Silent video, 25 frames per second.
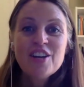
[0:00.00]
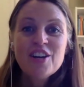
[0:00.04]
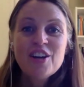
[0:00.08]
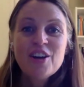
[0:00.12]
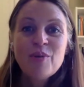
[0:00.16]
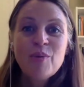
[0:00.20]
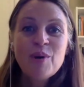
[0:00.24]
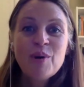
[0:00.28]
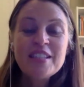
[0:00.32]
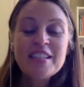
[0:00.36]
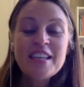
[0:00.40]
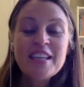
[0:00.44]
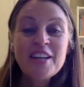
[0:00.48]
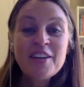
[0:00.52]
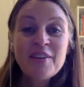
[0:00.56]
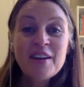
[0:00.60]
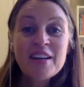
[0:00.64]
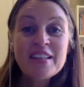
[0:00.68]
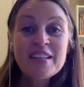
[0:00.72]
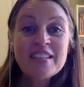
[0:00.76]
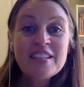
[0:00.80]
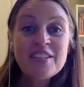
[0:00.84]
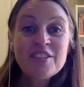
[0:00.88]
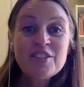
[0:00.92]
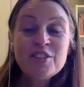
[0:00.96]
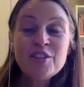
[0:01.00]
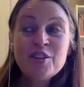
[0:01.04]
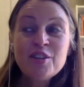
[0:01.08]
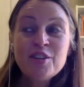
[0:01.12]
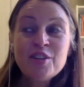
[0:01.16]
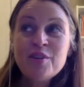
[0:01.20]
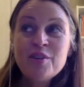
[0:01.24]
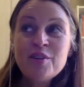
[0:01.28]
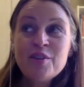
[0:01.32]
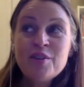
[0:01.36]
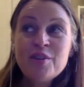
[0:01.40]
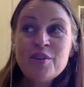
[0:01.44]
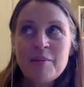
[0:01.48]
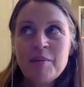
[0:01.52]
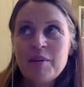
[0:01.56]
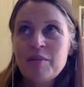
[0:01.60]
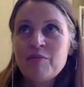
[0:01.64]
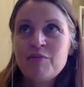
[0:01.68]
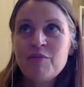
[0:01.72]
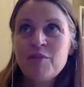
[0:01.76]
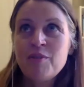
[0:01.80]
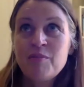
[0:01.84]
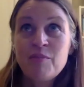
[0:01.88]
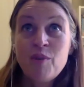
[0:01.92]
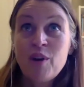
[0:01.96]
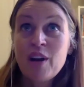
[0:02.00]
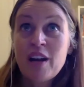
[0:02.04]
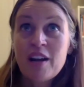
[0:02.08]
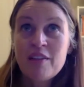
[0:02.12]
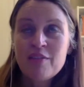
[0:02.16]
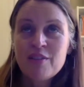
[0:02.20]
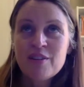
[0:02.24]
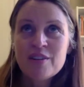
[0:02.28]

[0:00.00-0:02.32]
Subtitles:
What's interesting too is, I mean, from whatever